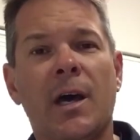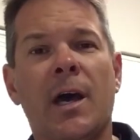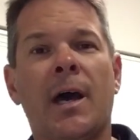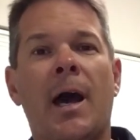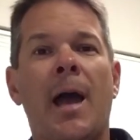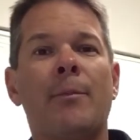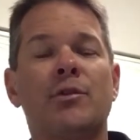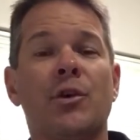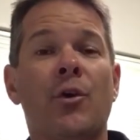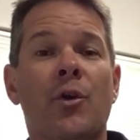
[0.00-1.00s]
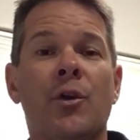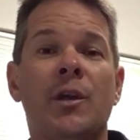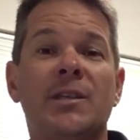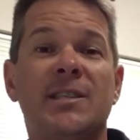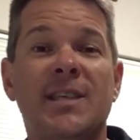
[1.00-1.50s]
are able to
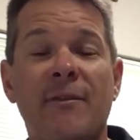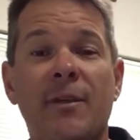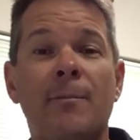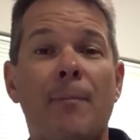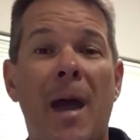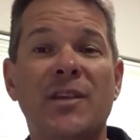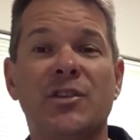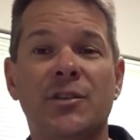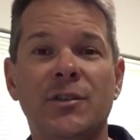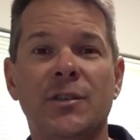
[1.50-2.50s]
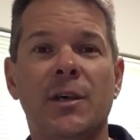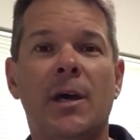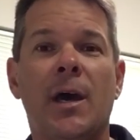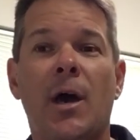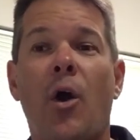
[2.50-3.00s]
earn 7 badges
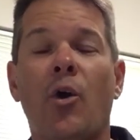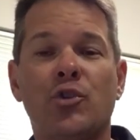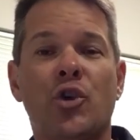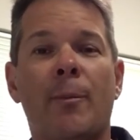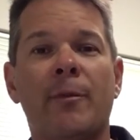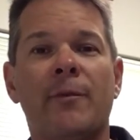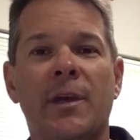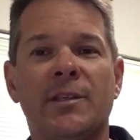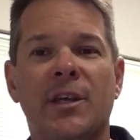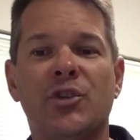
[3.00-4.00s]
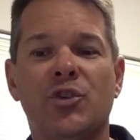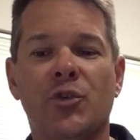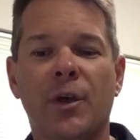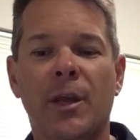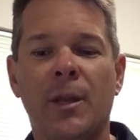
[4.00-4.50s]
on top of their
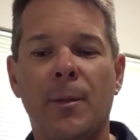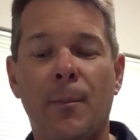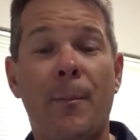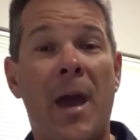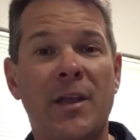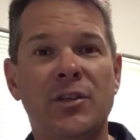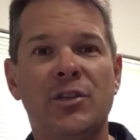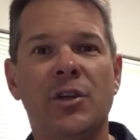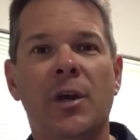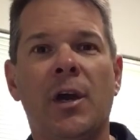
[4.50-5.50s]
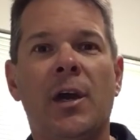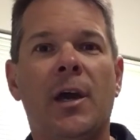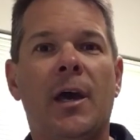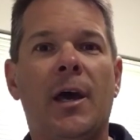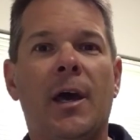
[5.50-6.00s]
Centurion badge
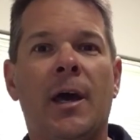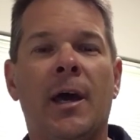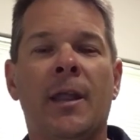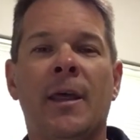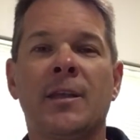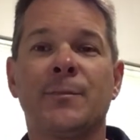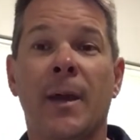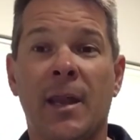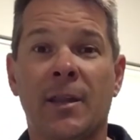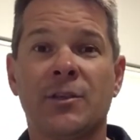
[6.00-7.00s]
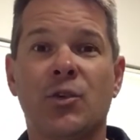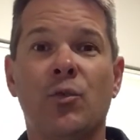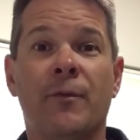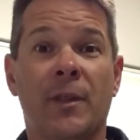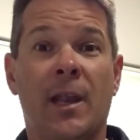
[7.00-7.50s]
that has been at the
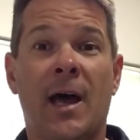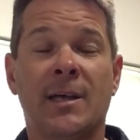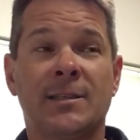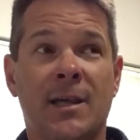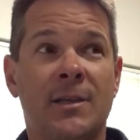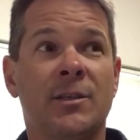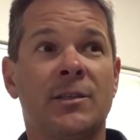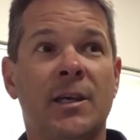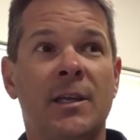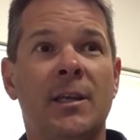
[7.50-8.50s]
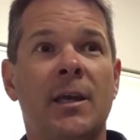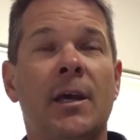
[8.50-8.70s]
school for the last, as I said,